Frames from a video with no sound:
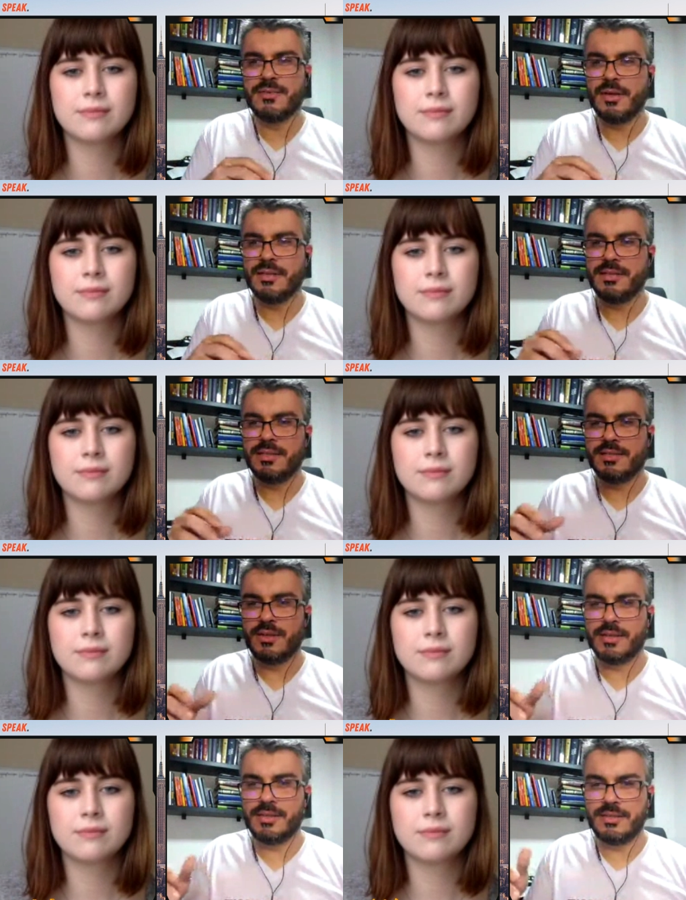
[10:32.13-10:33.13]
Speaker 1: not it's
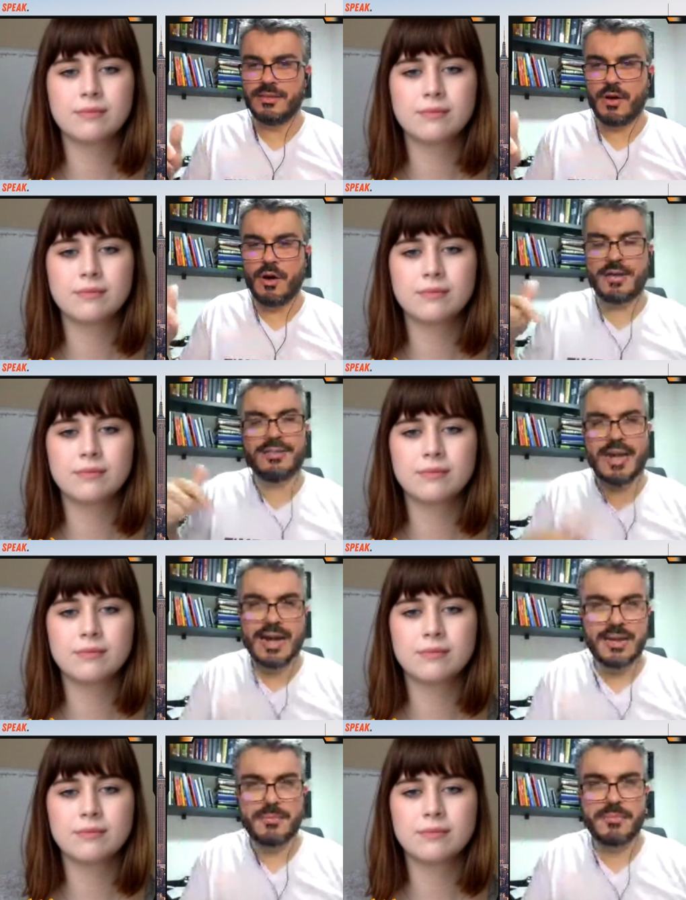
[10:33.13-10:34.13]
not in our
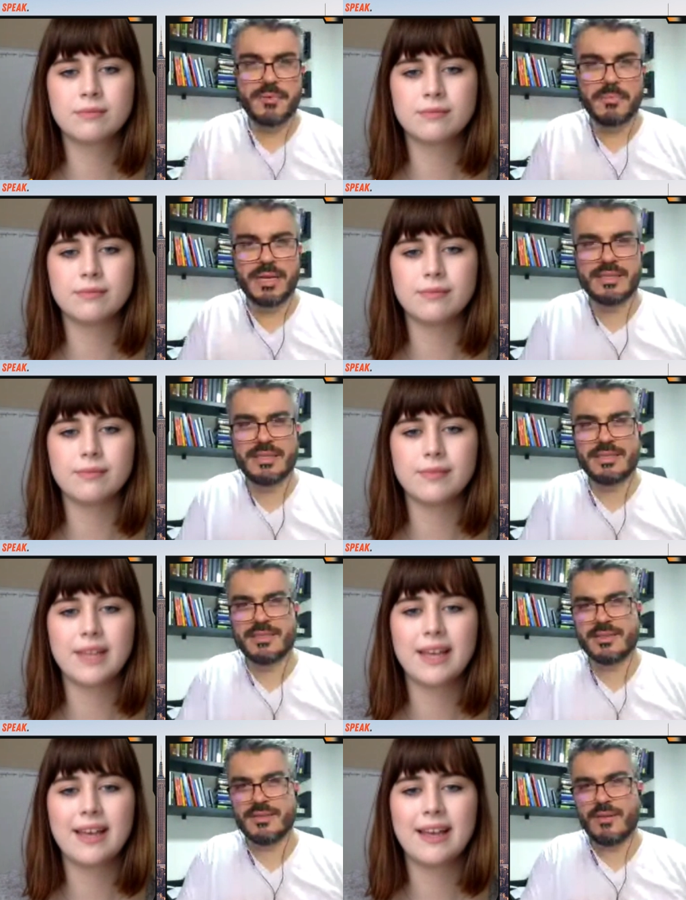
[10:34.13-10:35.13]
time, but
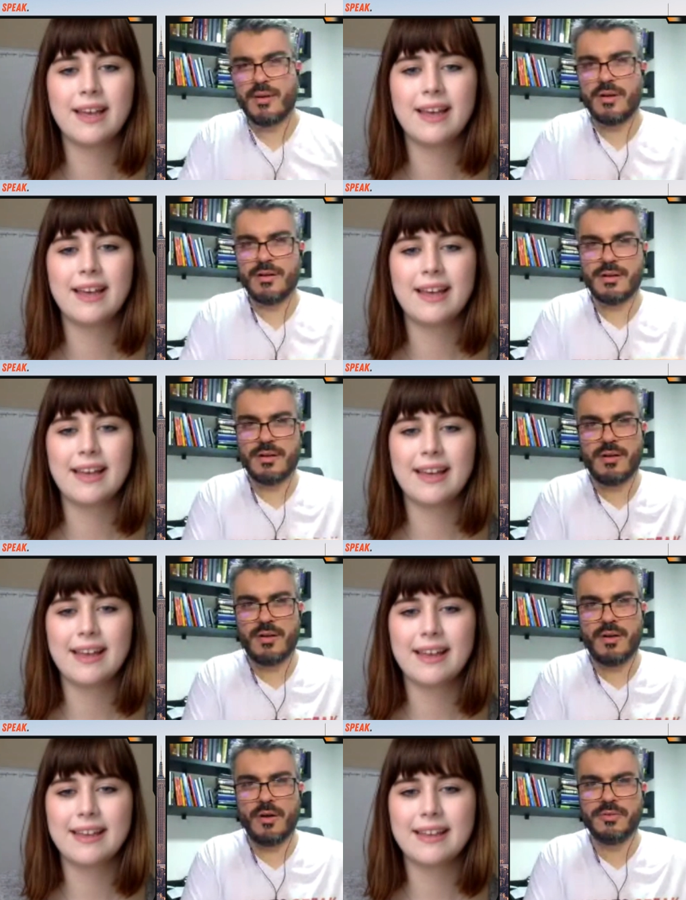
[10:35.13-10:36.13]
it's
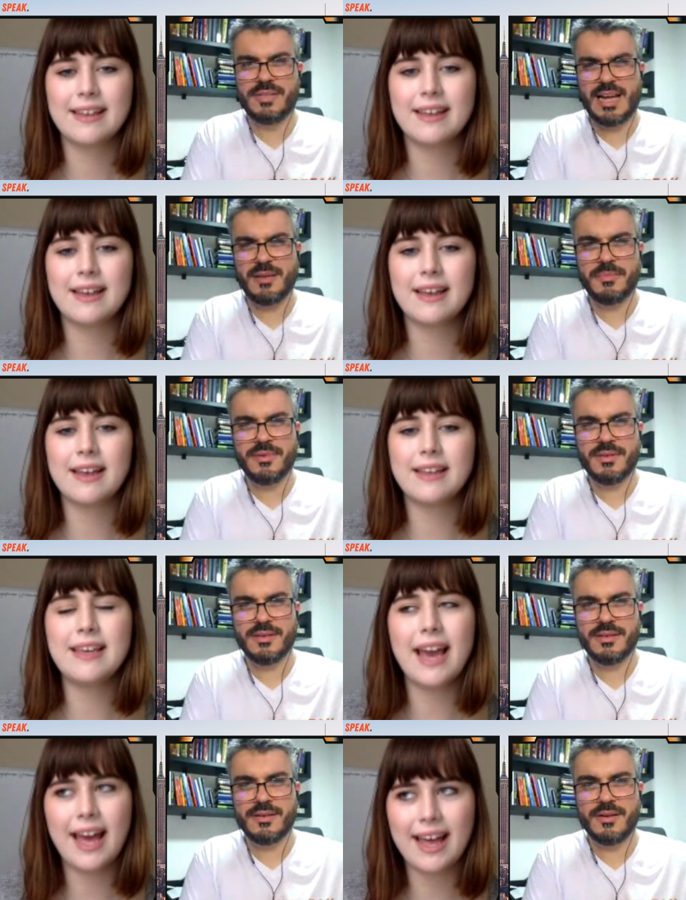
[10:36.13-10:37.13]
old time.
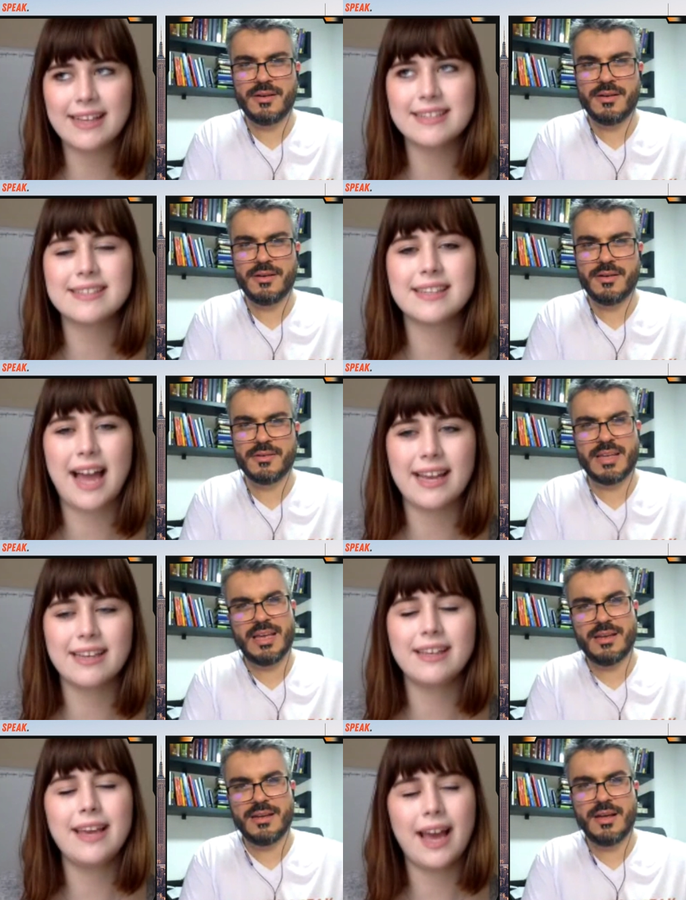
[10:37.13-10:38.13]
Speaker 2: Yes, like
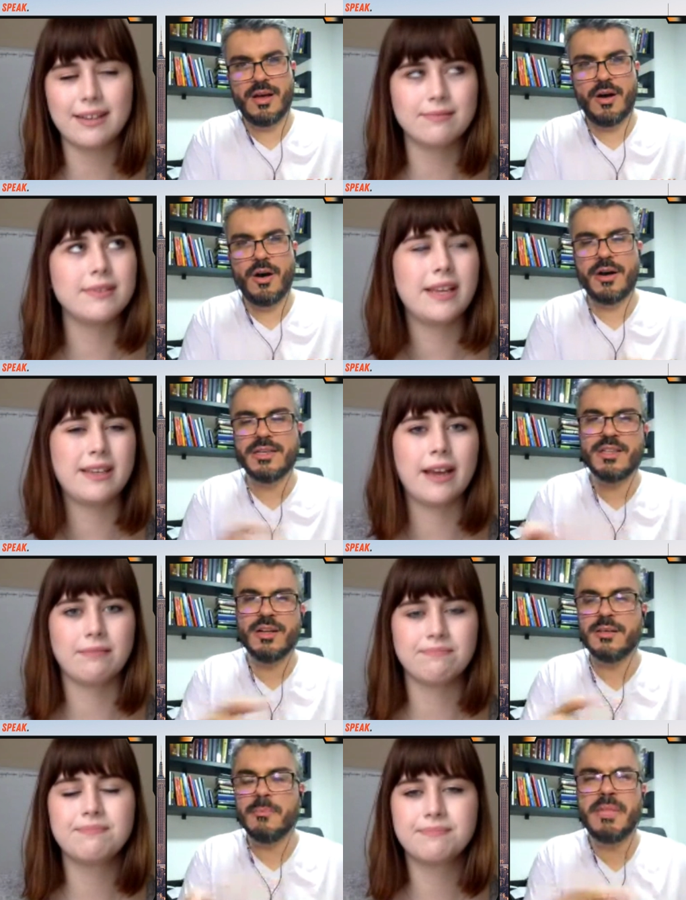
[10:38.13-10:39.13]
Speaker 1: okay? yeah. Or it's
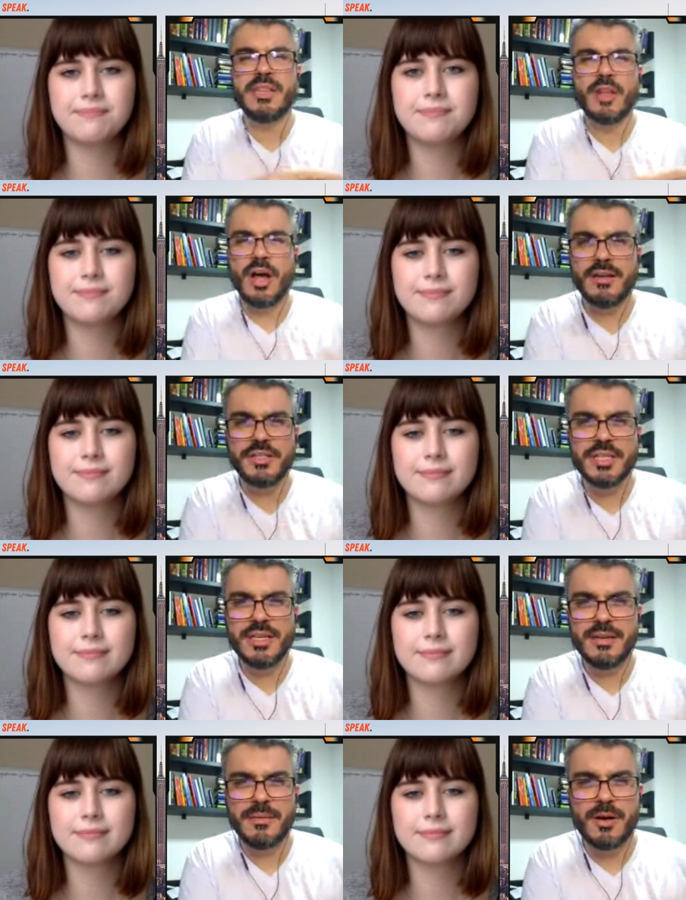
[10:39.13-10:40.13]
not
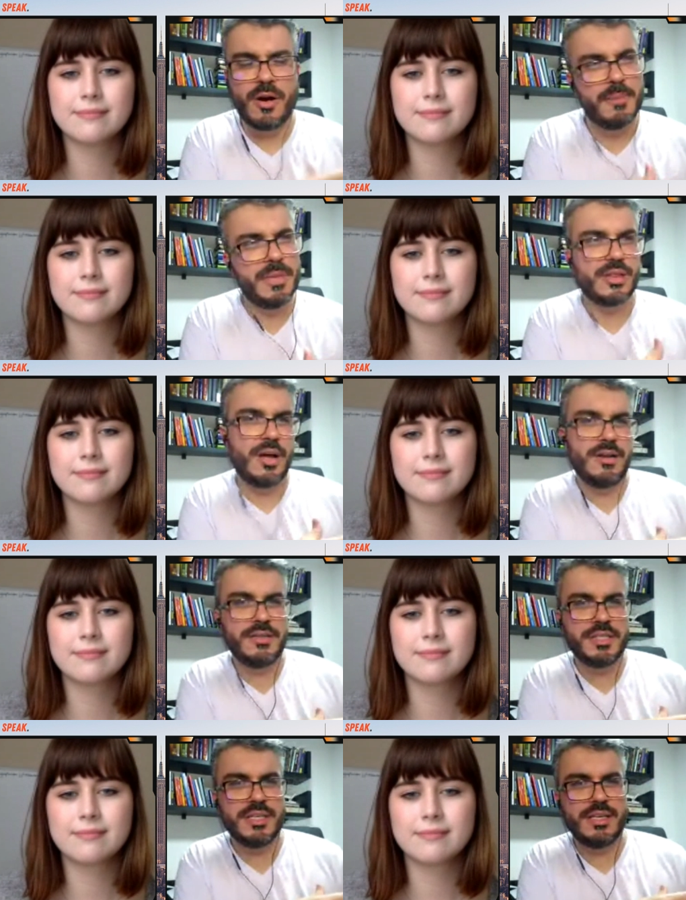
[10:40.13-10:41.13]
mythology, or
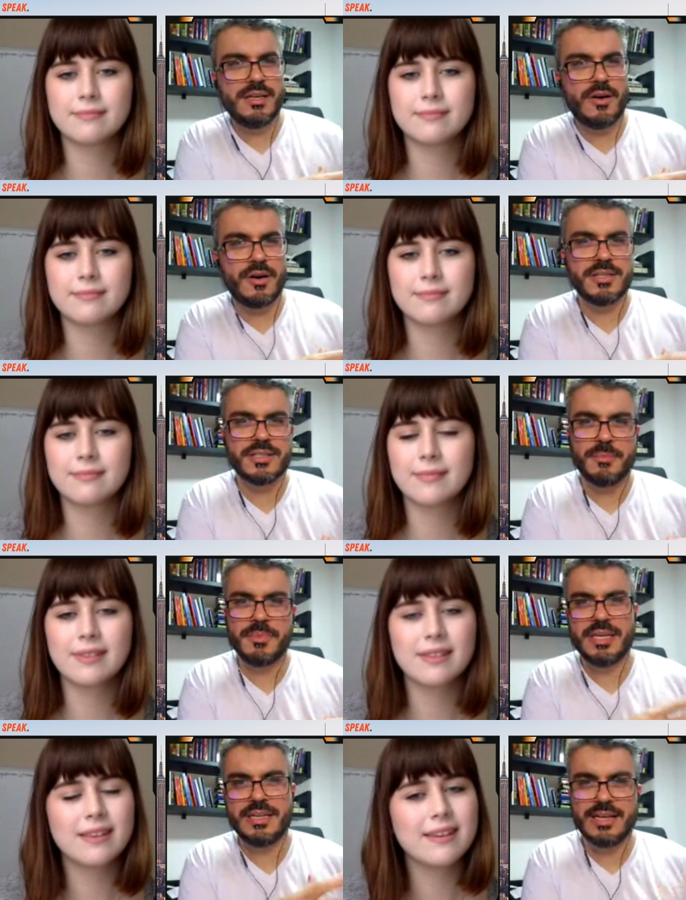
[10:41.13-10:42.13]
mythology, or
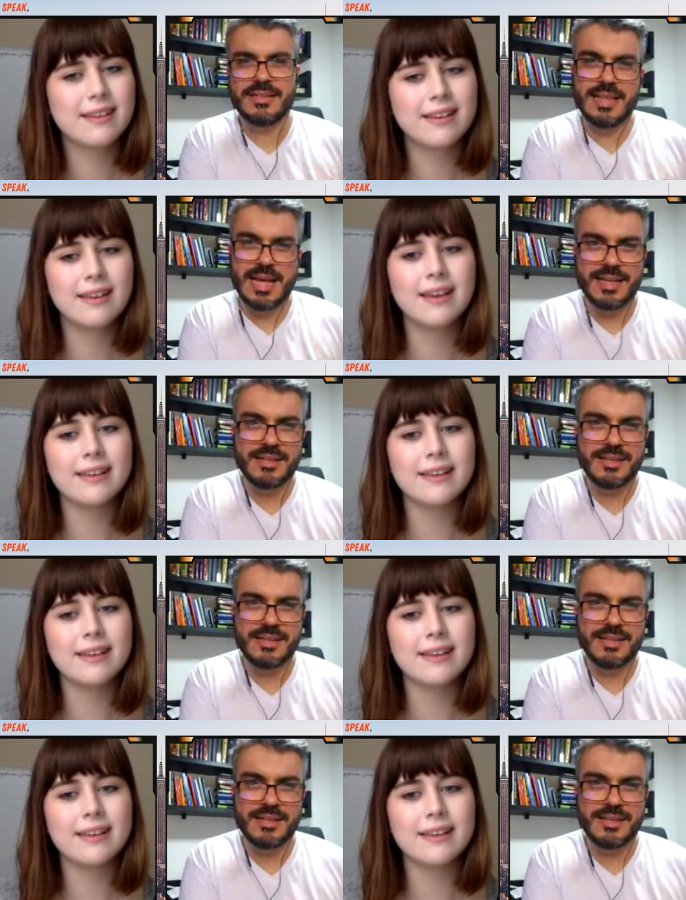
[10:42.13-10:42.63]
something like that.